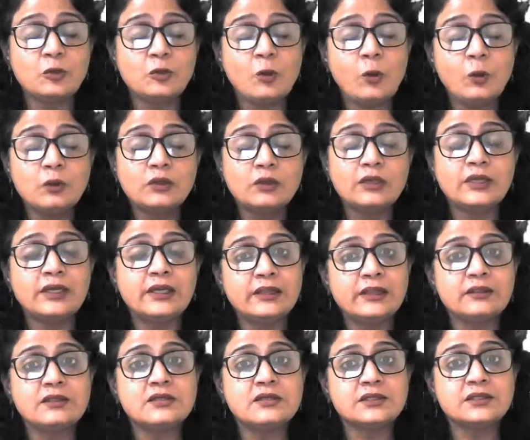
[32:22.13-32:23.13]
Don't
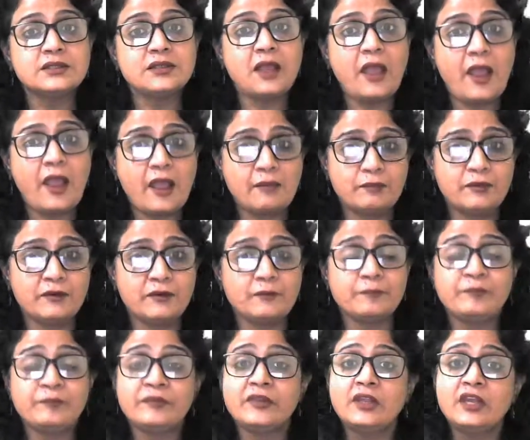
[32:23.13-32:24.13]
let this happen.